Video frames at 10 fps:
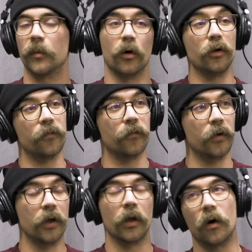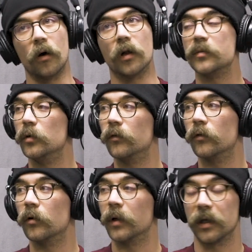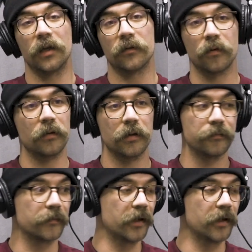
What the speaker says: Like, oh, you're from Vernon? Like, oh, it's beautiful. I'm like, yeah, totally.